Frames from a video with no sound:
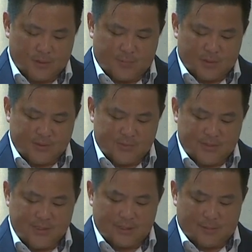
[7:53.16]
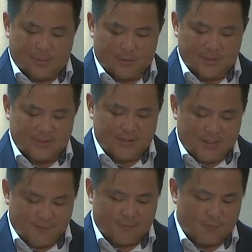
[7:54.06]
The possibilities are boundless
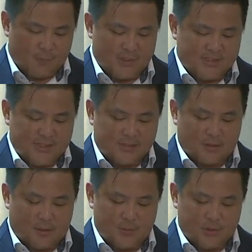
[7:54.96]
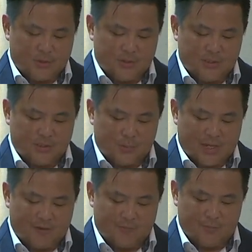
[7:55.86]
if we seize the opportunities we
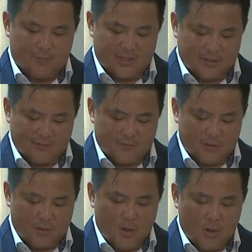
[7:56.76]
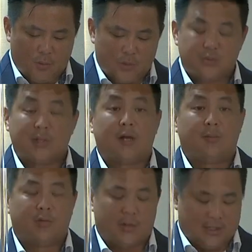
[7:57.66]
have been given, which we
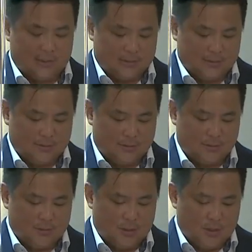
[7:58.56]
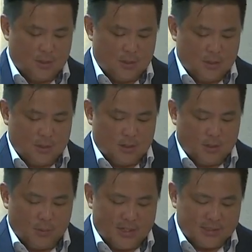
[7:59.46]
help create.
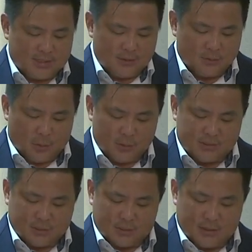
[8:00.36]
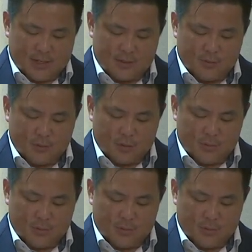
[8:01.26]
We intend to host the annual